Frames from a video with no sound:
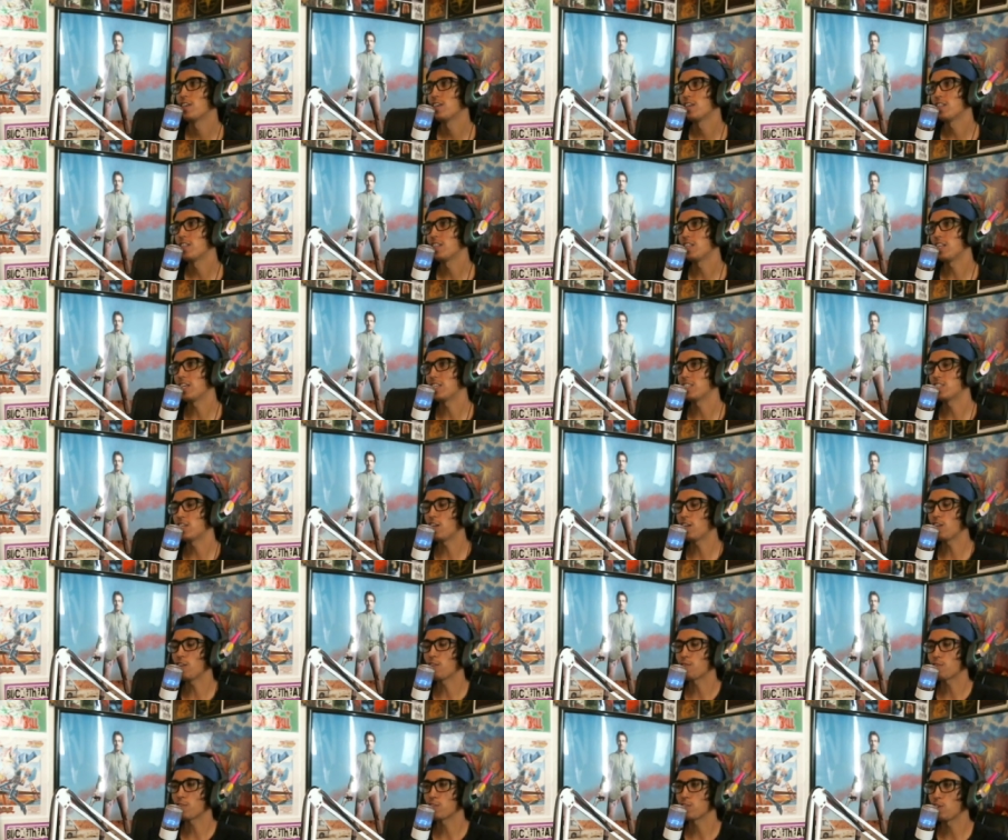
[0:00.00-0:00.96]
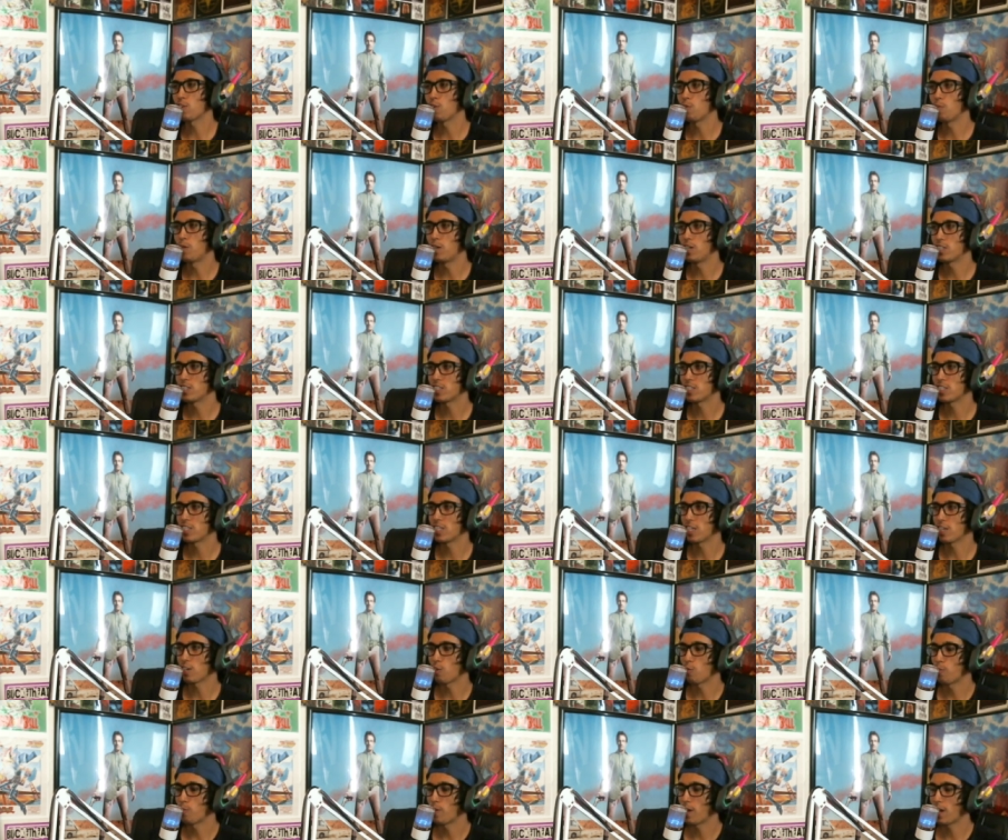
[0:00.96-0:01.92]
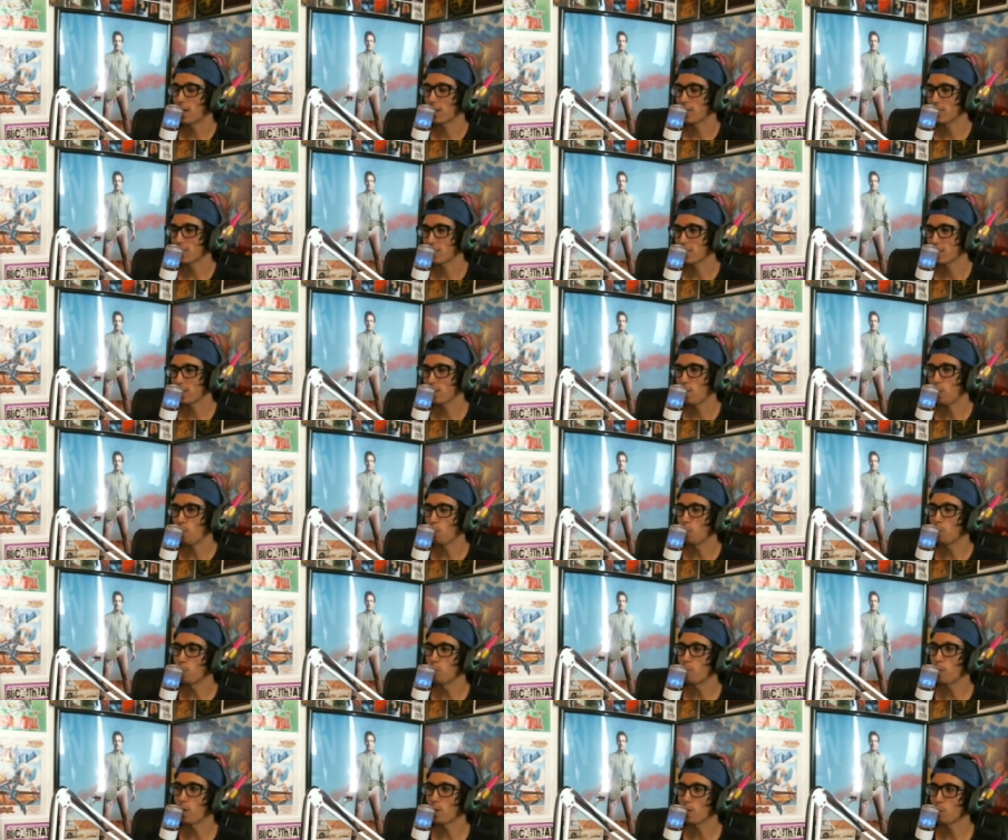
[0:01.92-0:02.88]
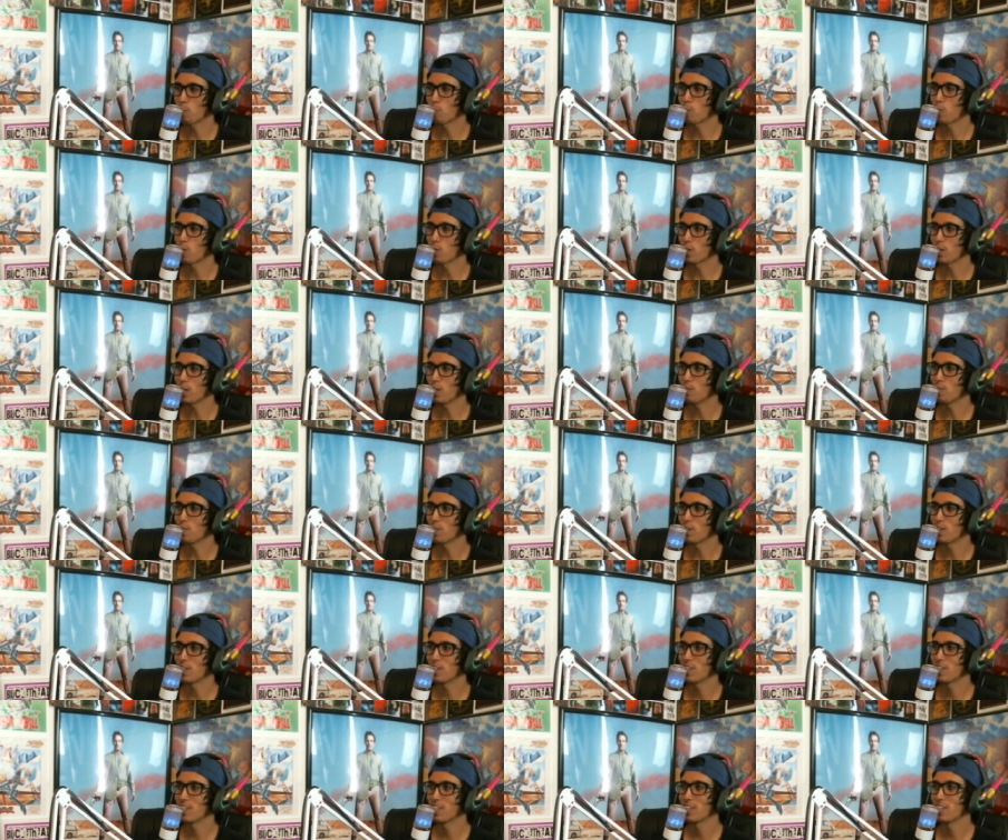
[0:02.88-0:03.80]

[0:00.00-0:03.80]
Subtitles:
they sell it for so much and then go back. It's like, oh, we barely broke even.